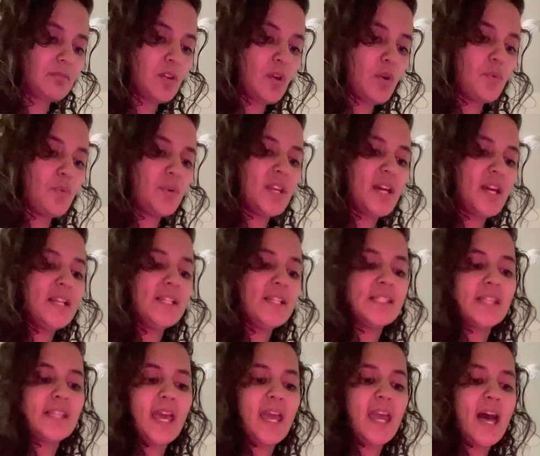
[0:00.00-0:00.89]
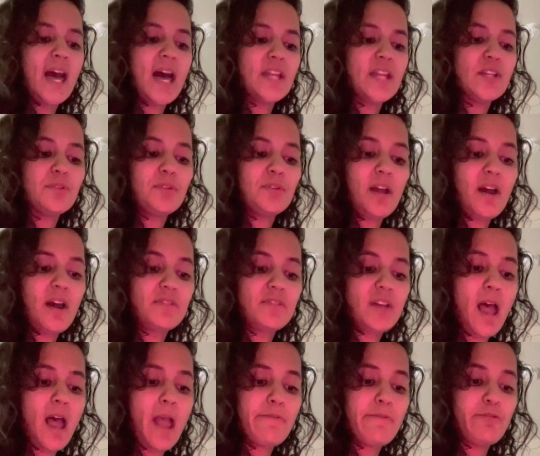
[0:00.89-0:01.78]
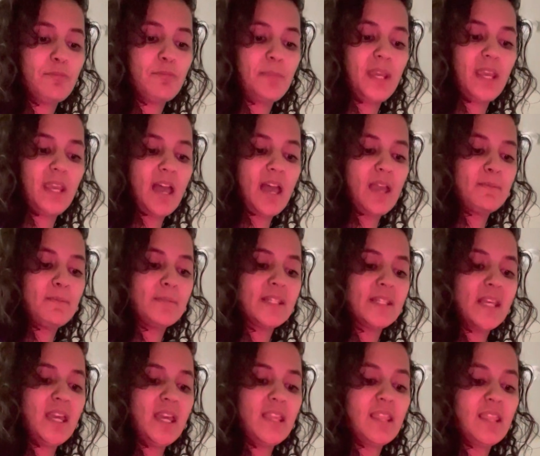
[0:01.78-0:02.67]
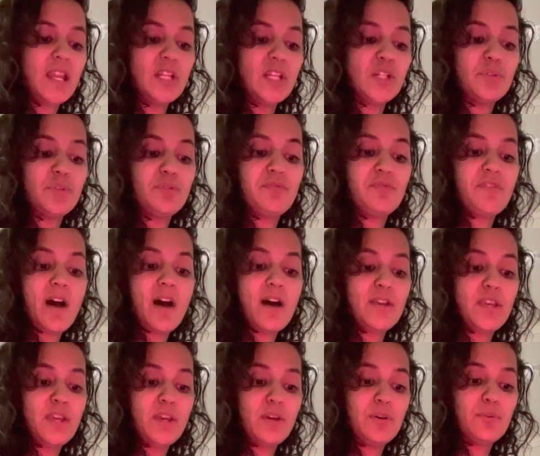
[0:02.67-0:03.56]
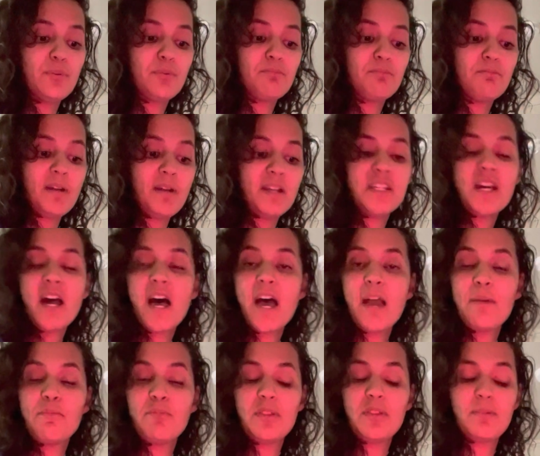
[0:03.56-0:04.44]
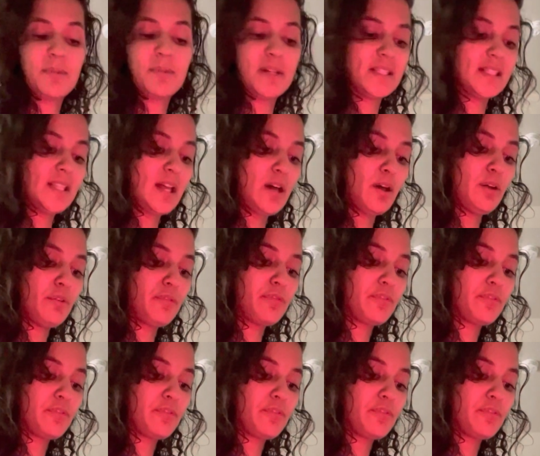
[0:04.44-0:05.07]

When I say I don't have time for me, I am saying that I don't value my time with myself.